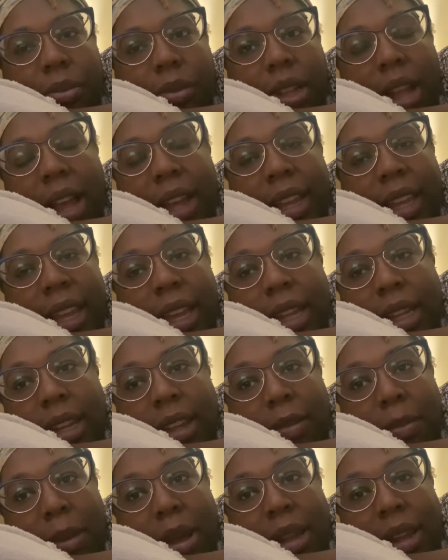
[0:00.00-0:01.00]
I can't
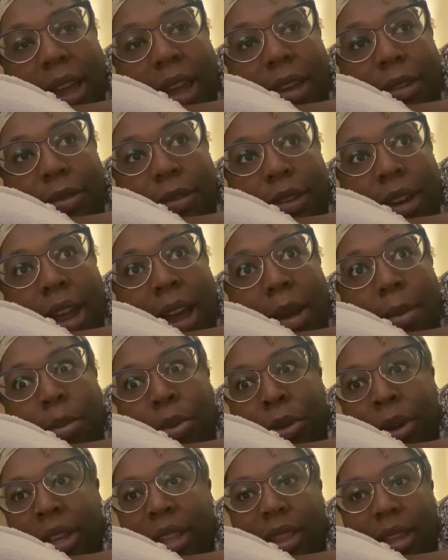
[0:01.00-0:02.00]
live my life not
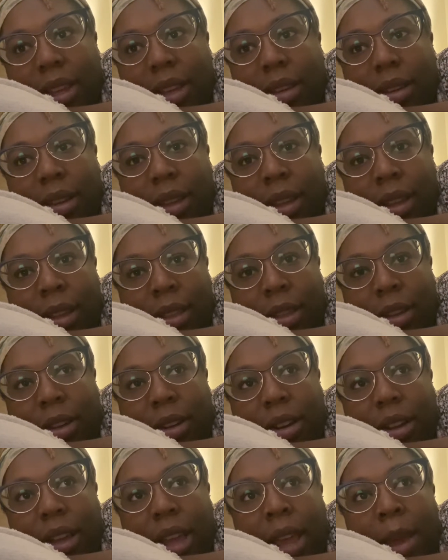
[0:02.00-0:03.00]
breathing
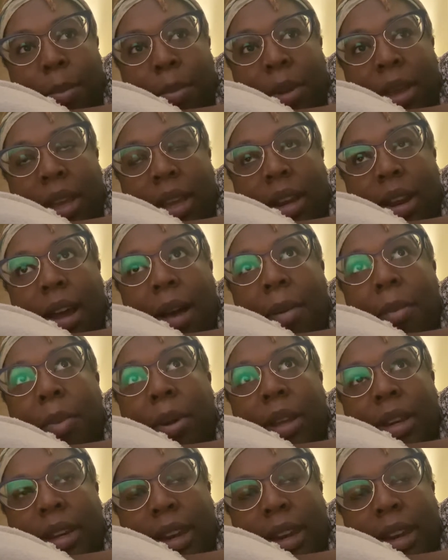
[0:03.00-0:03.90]
either and being up and